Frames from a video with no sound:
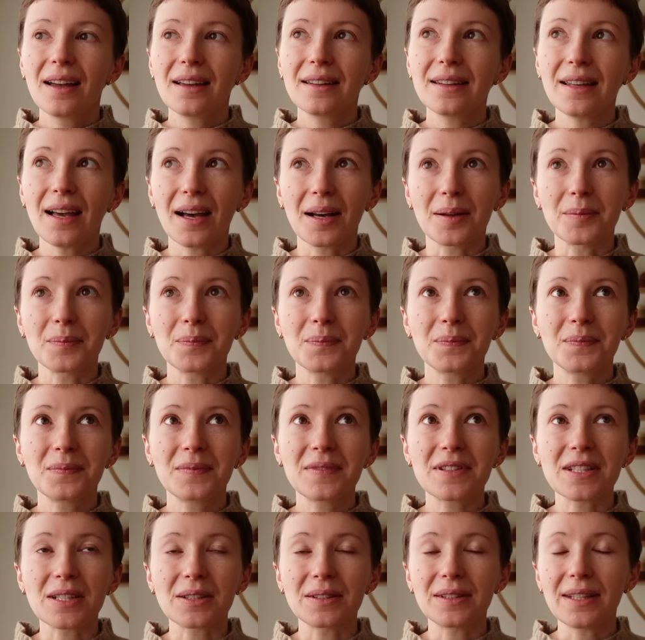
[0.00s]
Yeah,
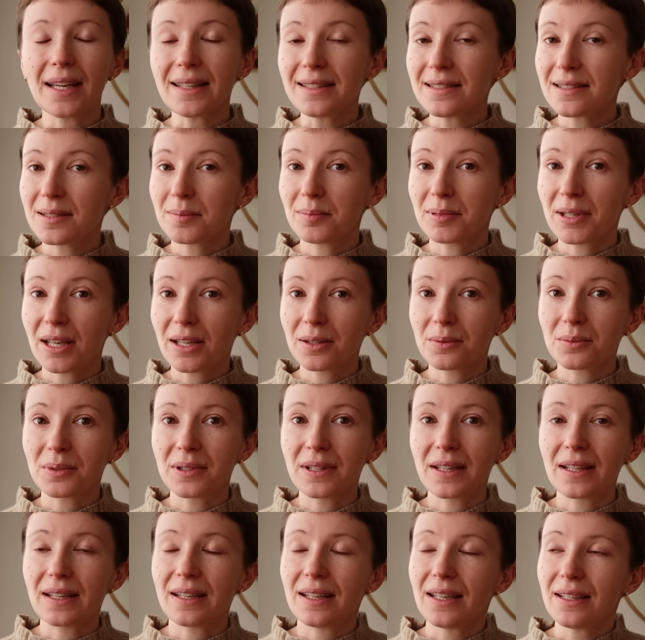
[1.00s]
so that's the plan
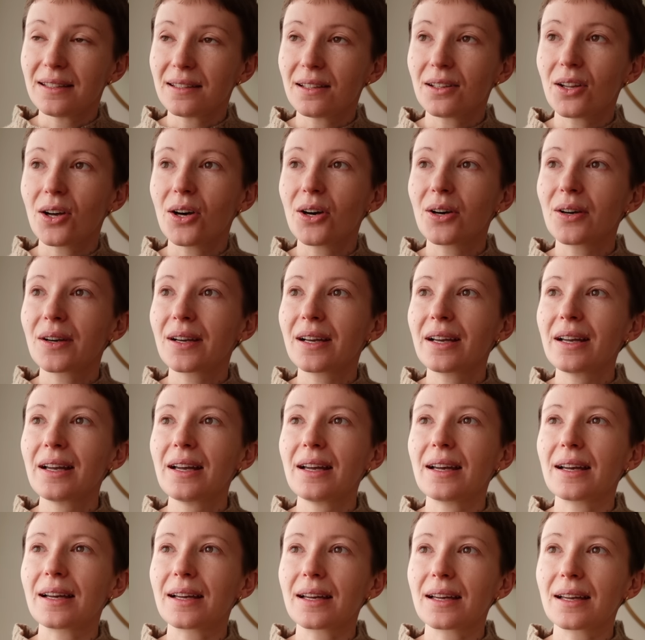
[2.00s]
with the knit along,
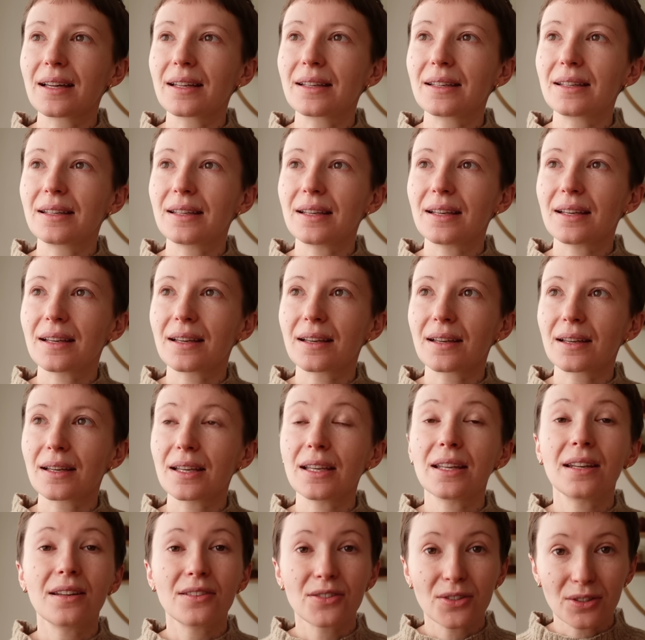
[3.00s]
and
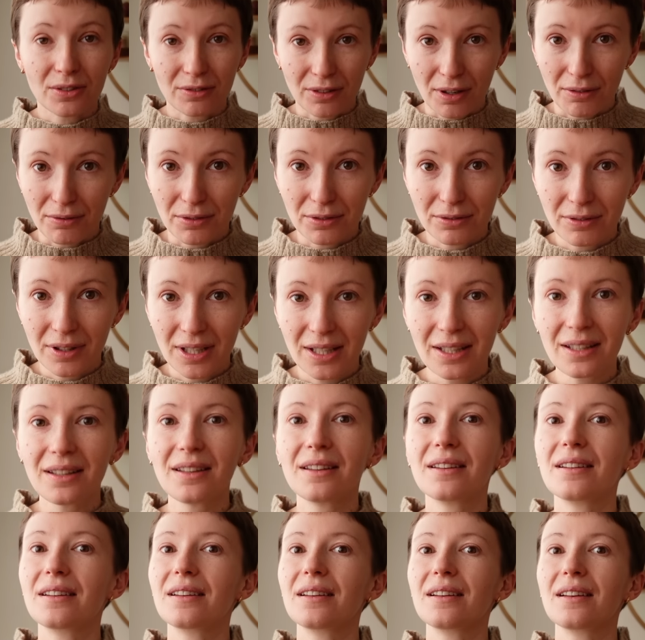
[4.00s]
it is on Ravelry.
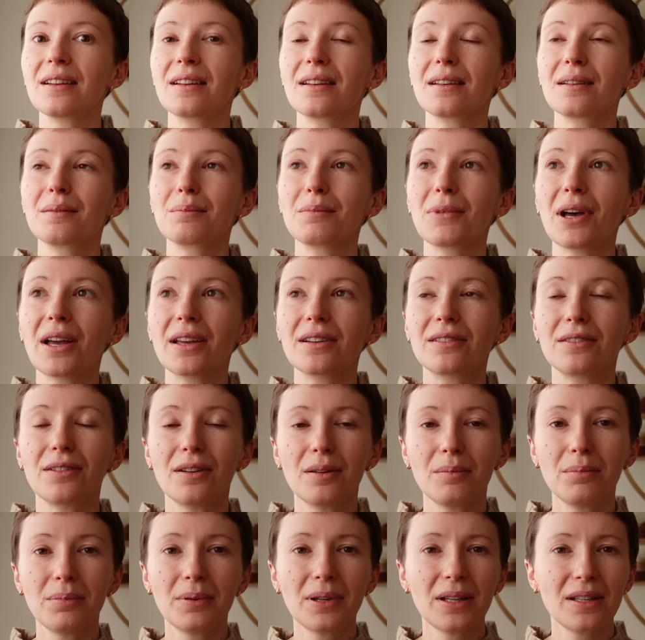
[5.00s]
My
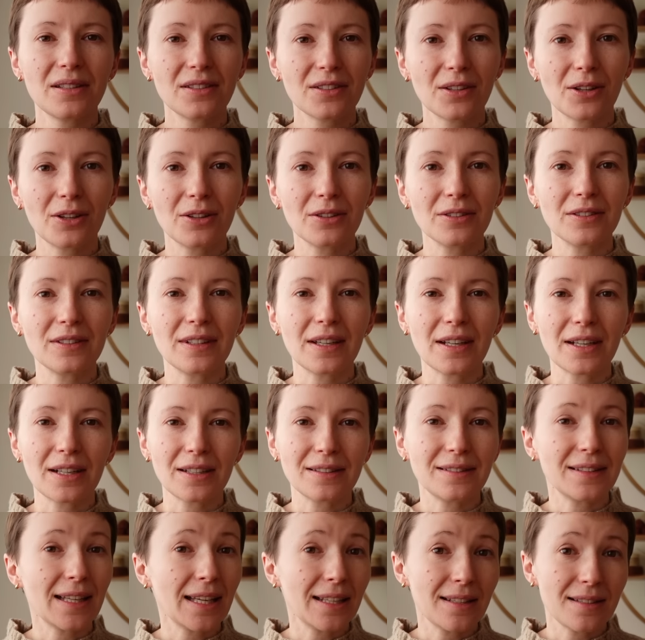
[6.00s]
group is called
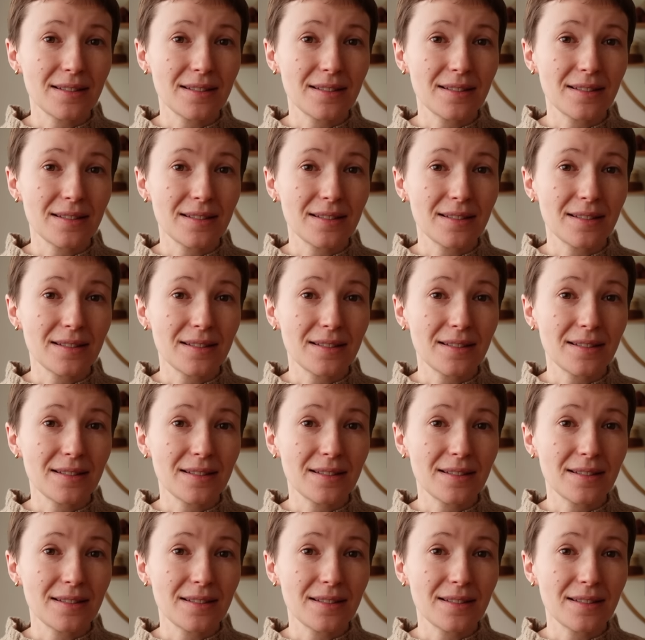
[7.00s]
there. That